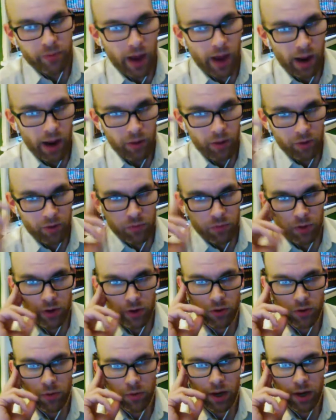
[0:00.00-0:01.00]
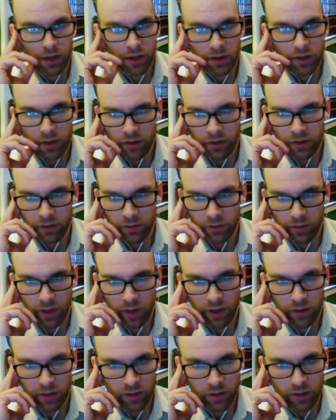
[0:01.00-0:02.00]
I would wonder why he didn't do
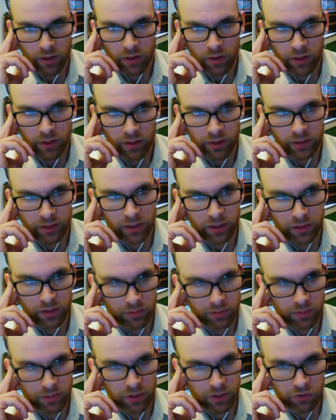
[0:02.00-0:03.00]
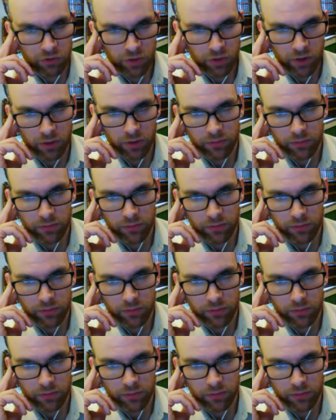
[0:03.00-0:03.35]
that. You know, I think that he should have.